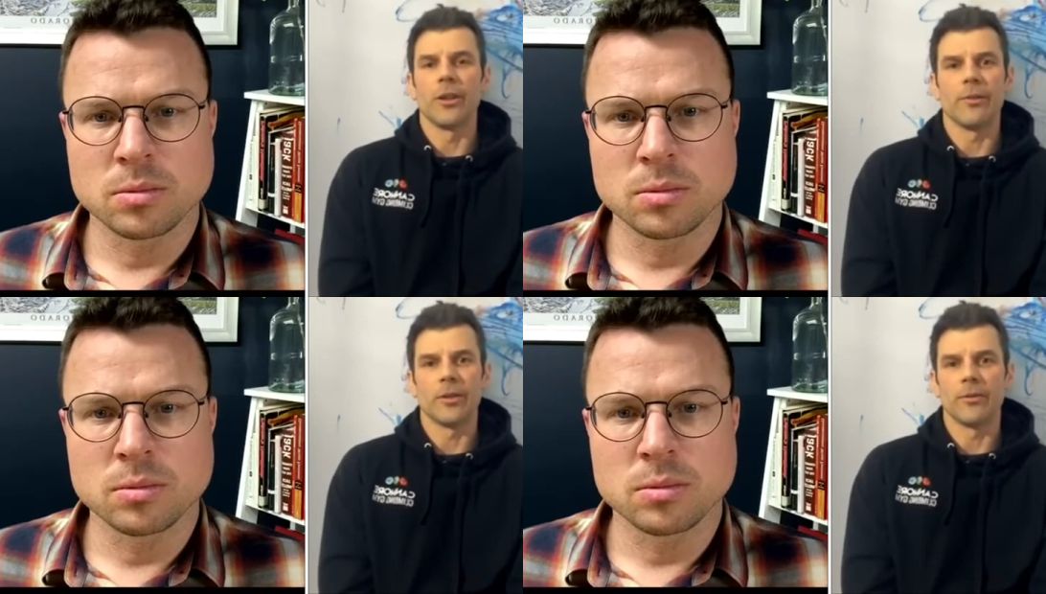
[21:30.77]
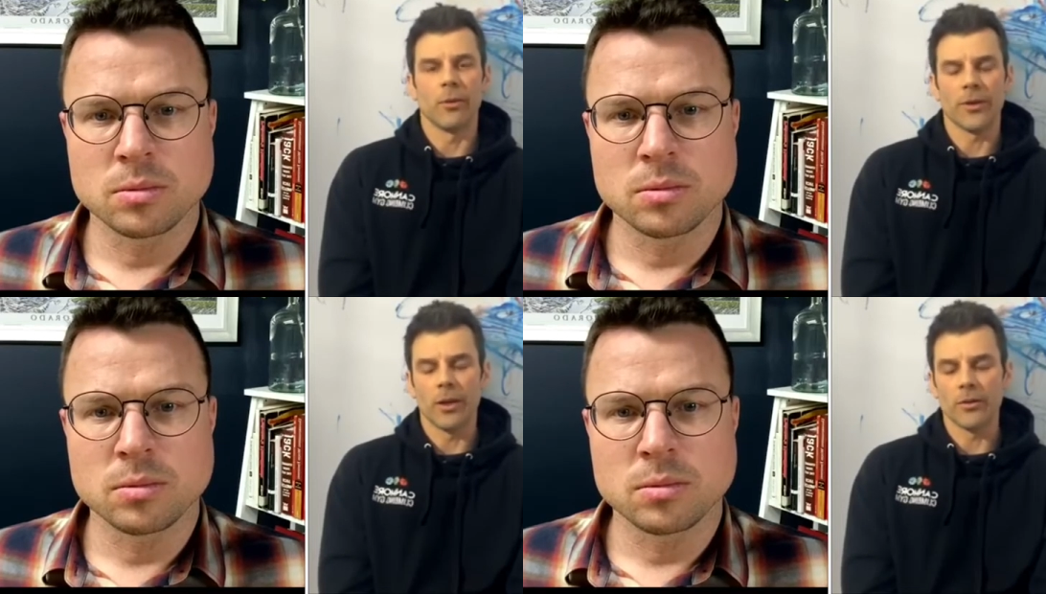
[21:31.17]
Speaker 1: it's a four
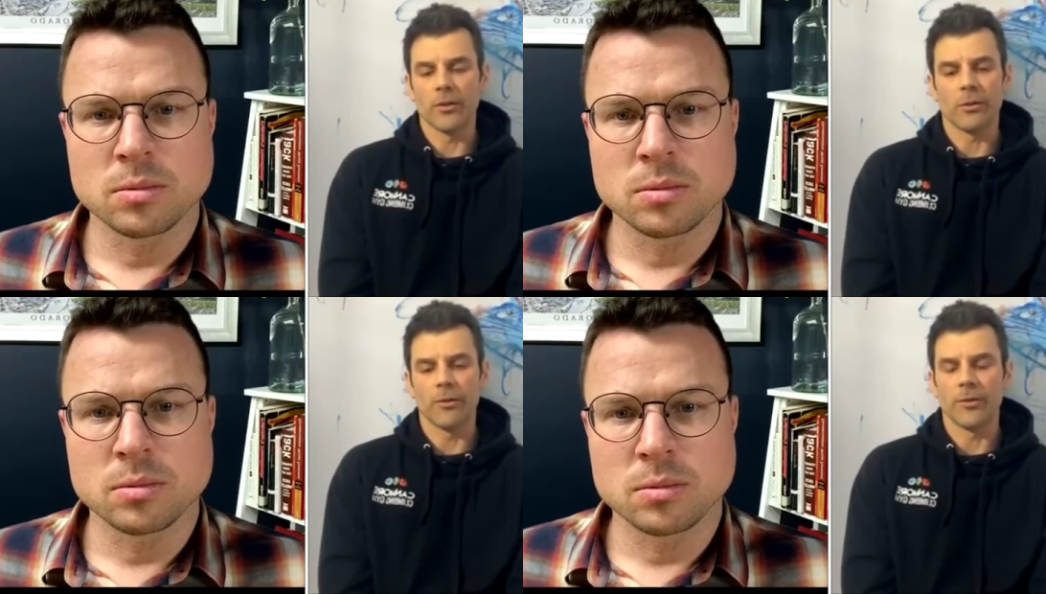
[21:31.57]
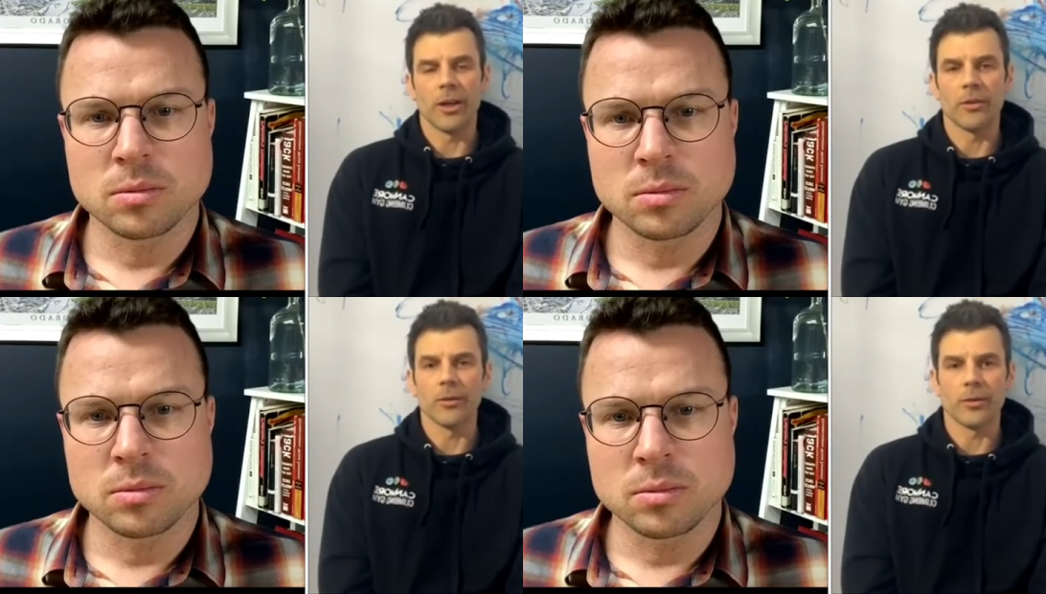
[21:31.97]
thousand square foot house, it's
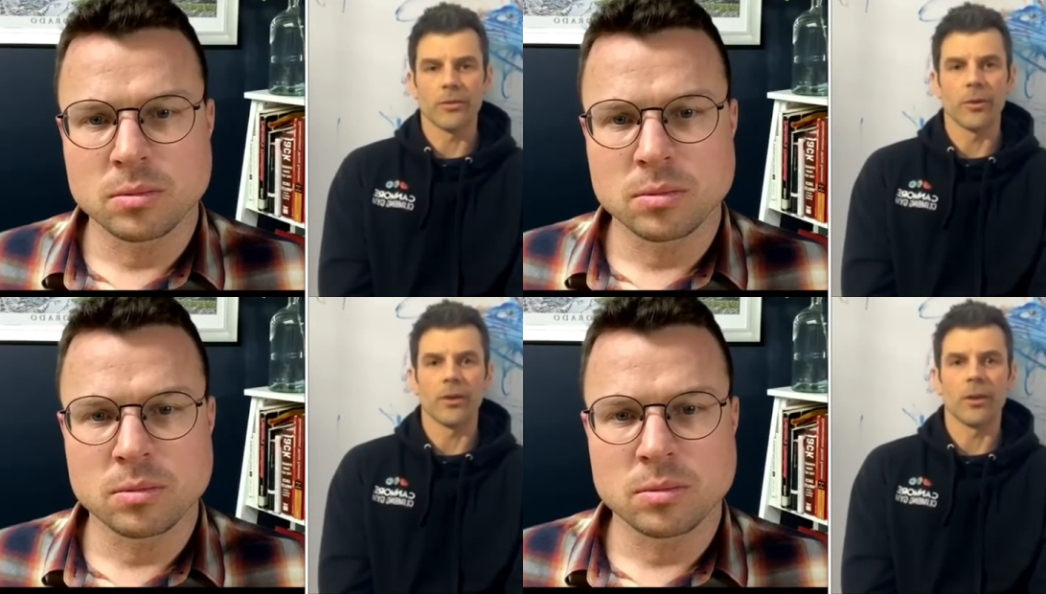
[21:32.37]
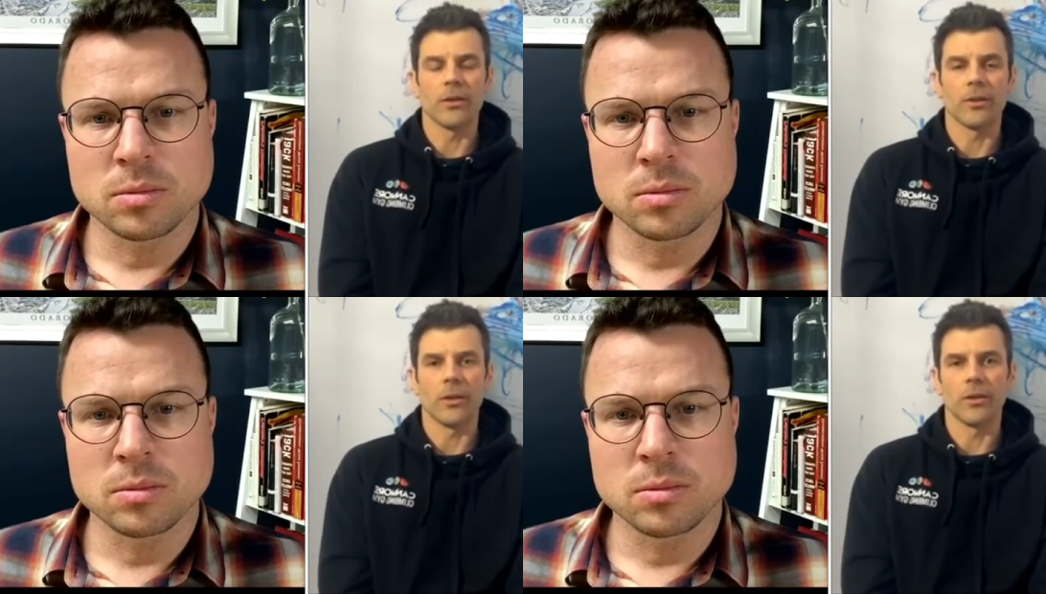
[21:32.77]
forty thousand
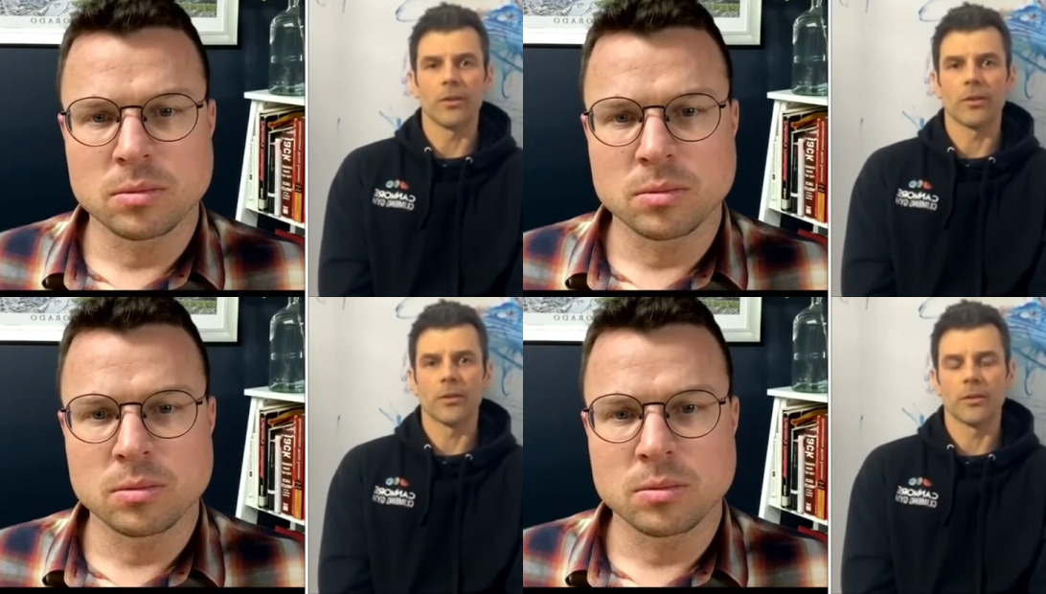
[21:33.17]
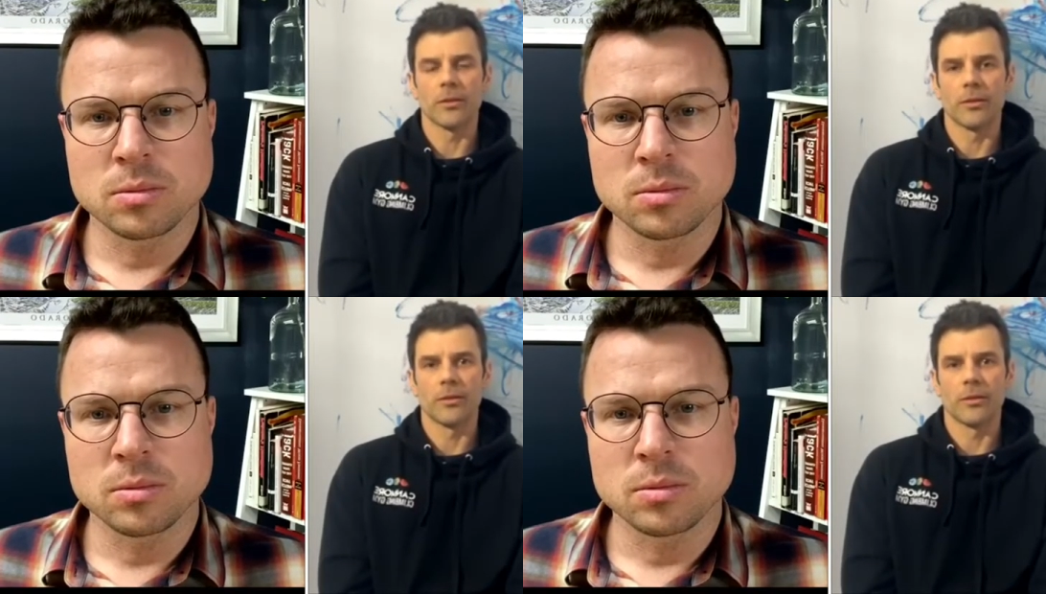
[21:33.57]
dollars.
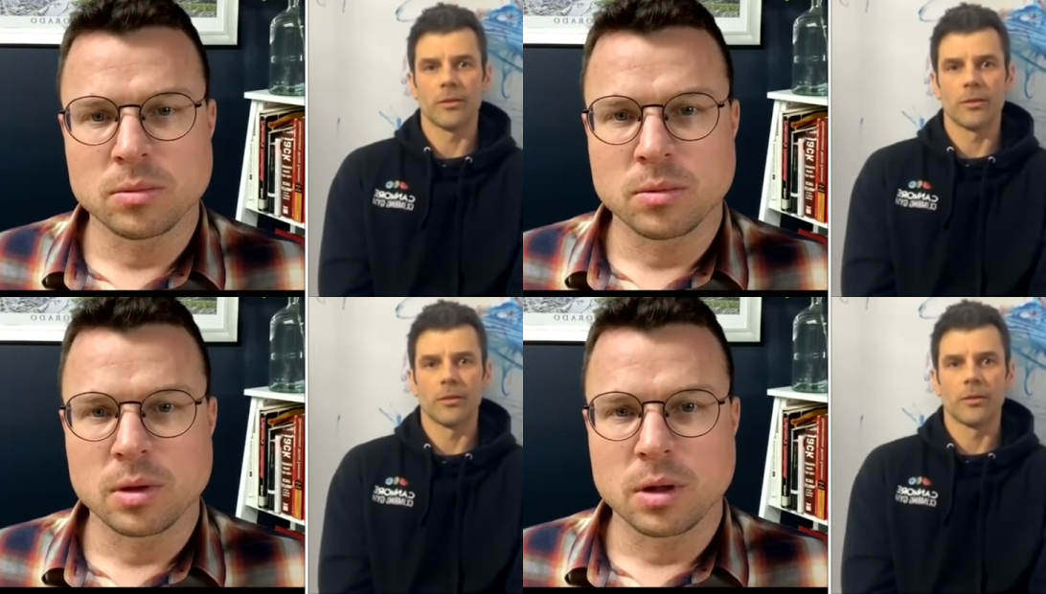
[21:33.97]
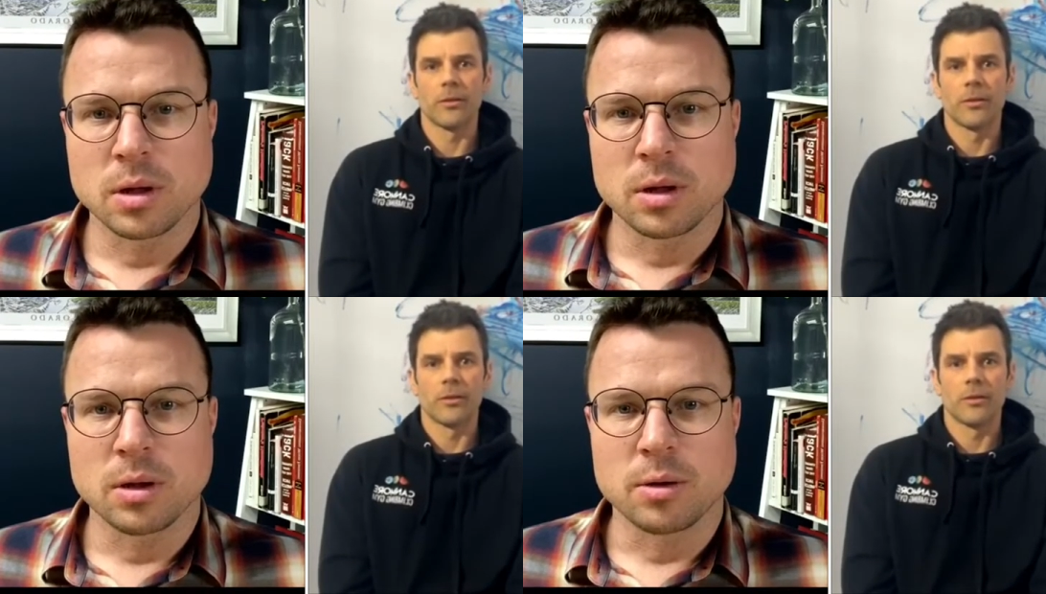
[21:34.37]

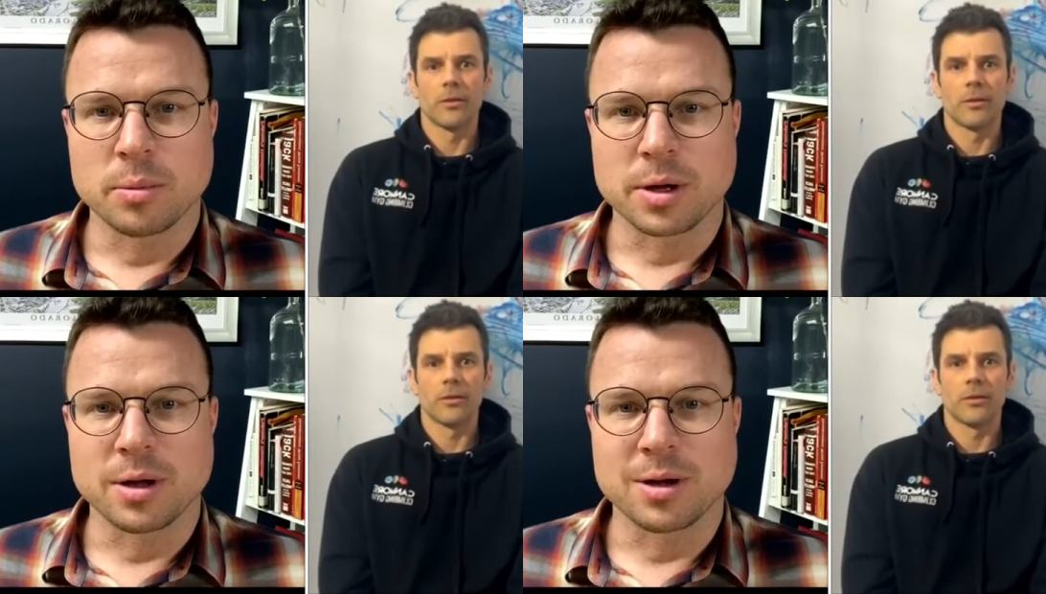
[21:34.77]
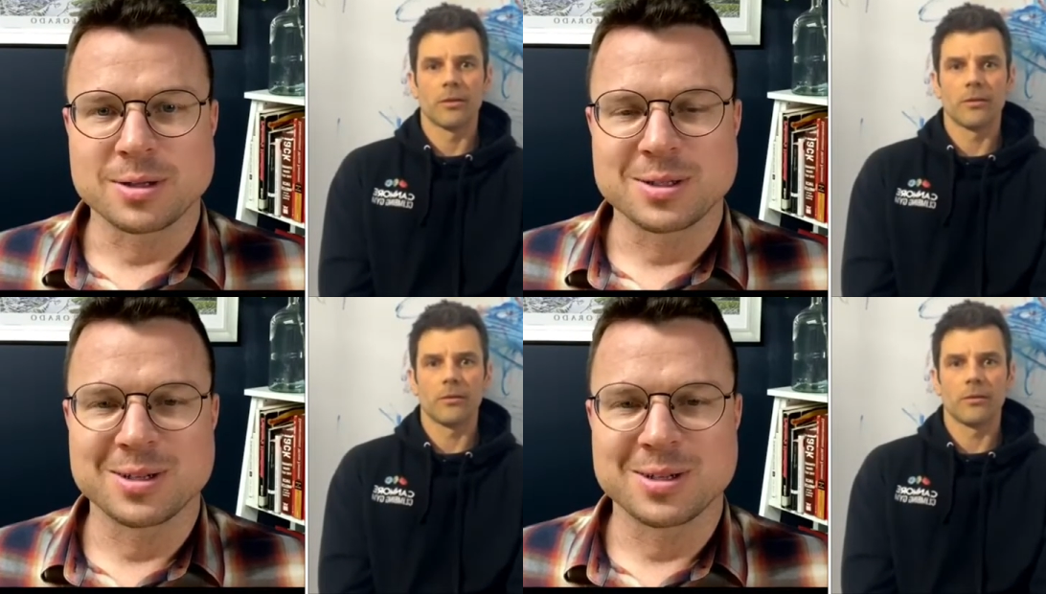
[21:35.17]
Oh my
Speaker 2: gosh.